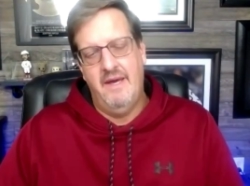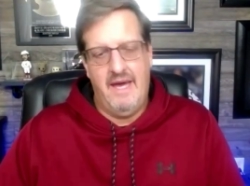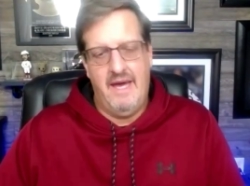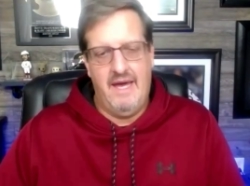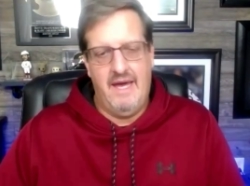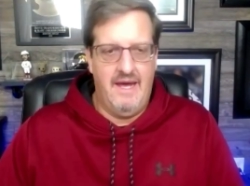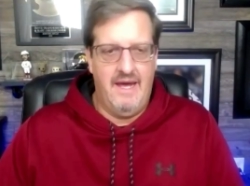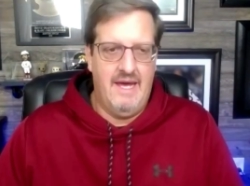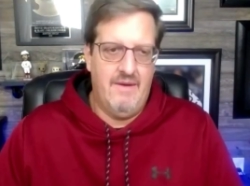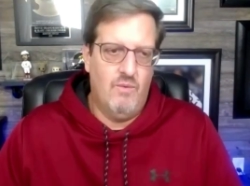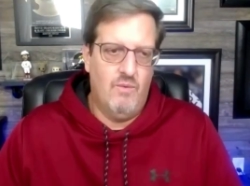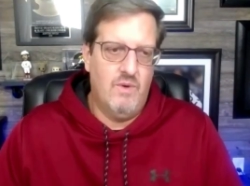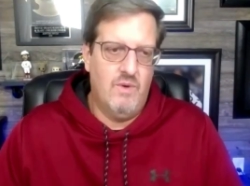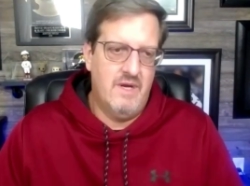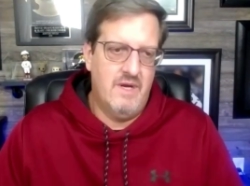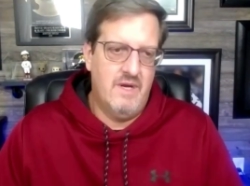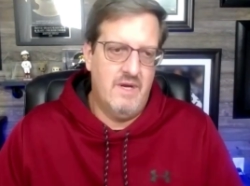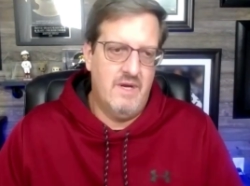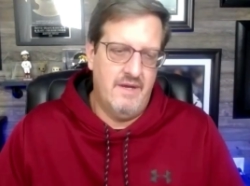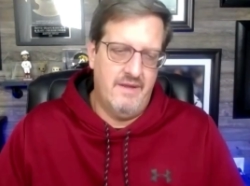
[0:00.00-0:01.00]
And
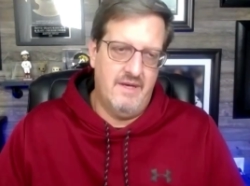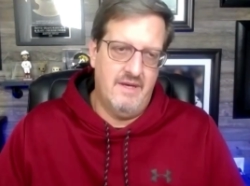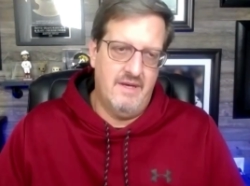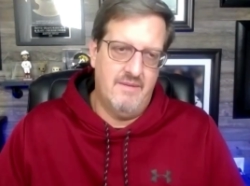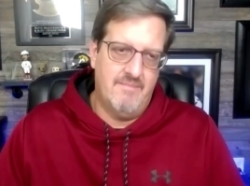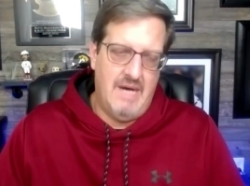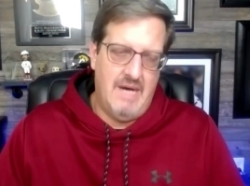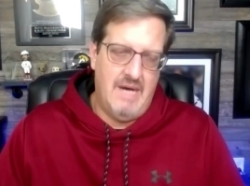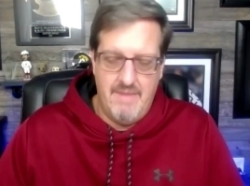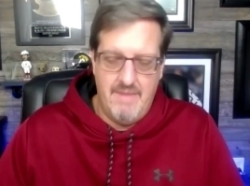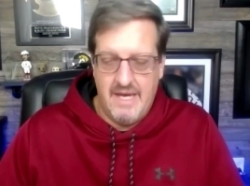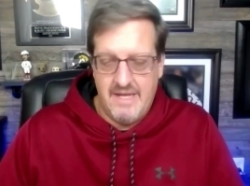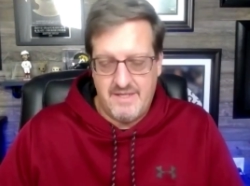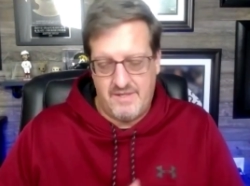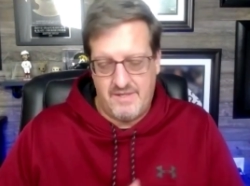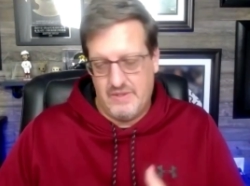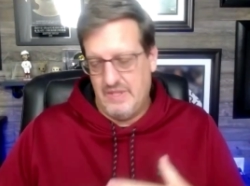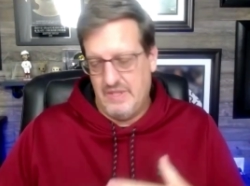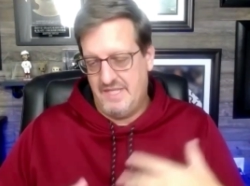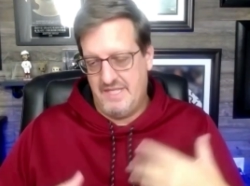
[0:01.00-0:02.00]
one of the my
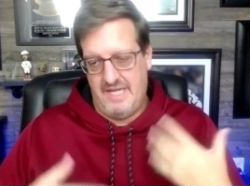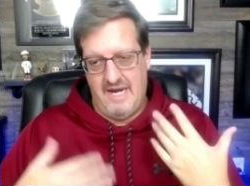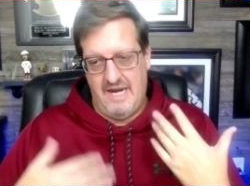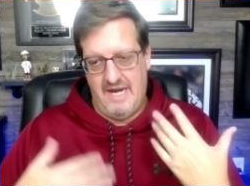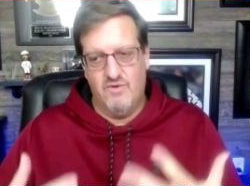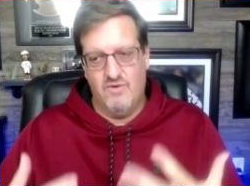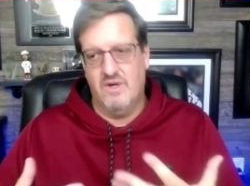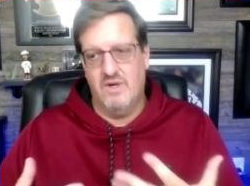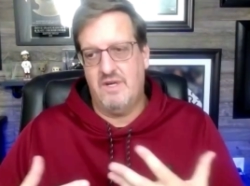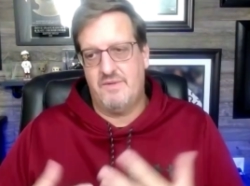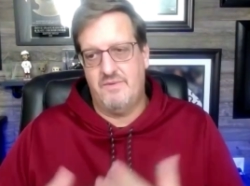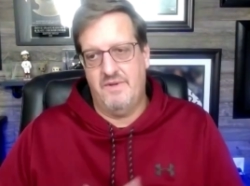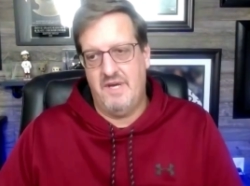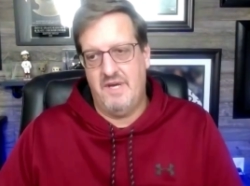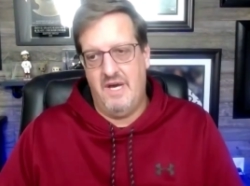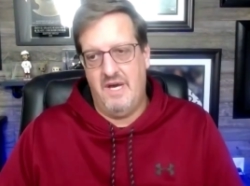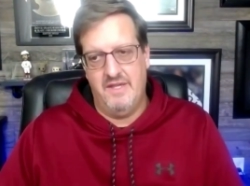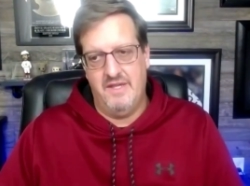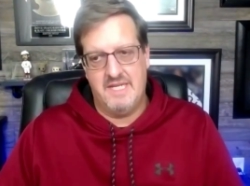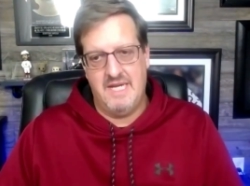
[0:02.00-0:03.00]
mentors that I've worked with
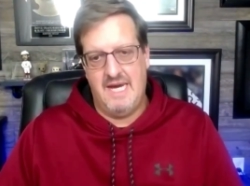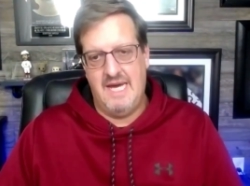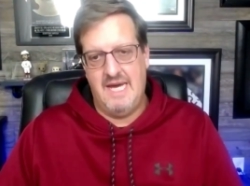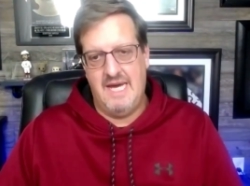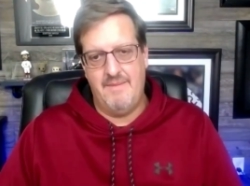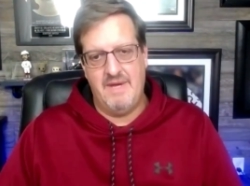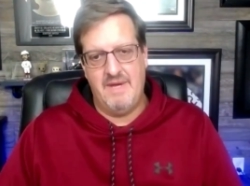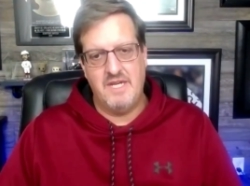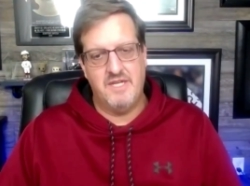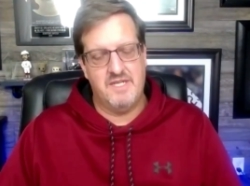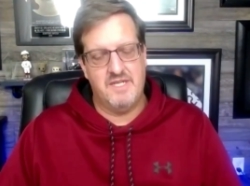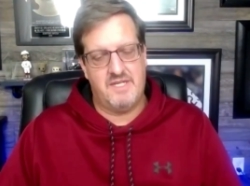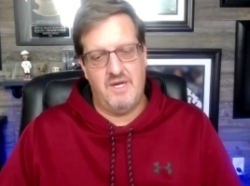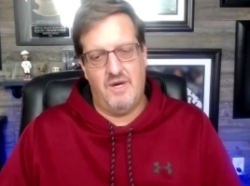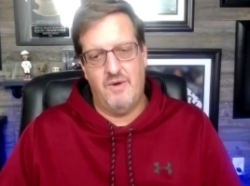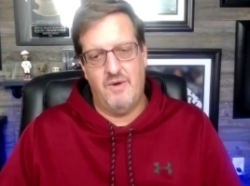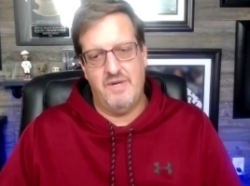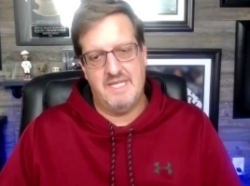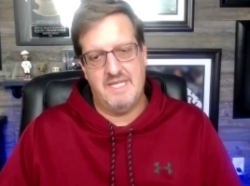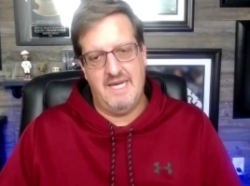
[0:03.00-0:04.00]
all the time, he just
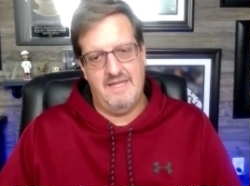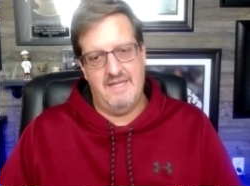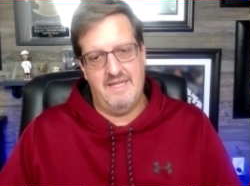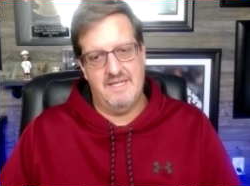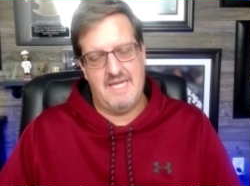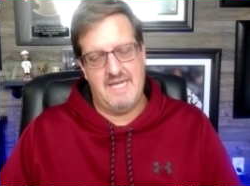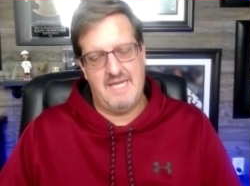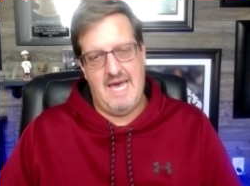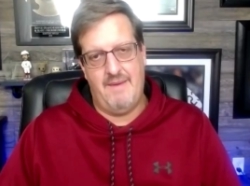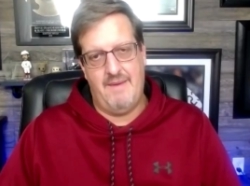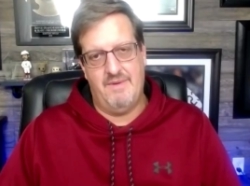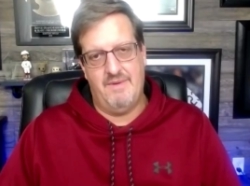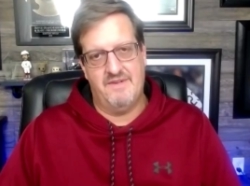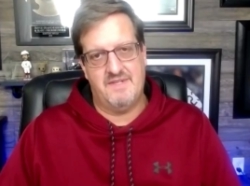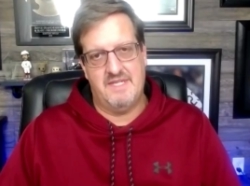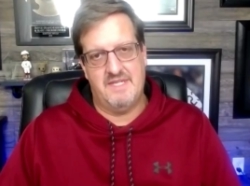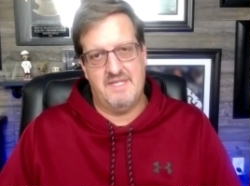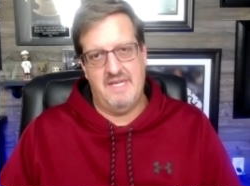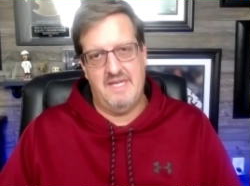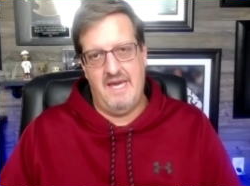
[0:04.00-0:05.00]
always had this habit of
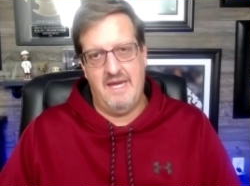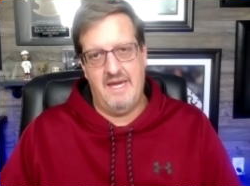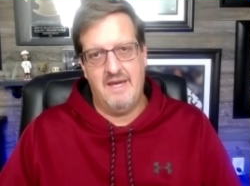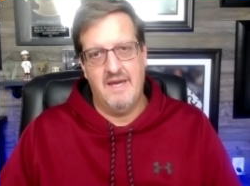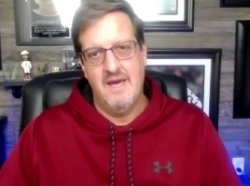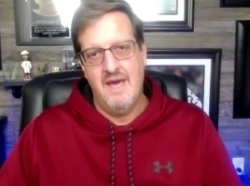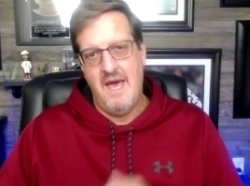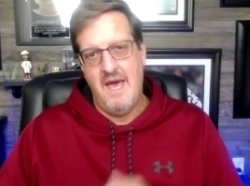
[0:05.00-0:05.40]
saying,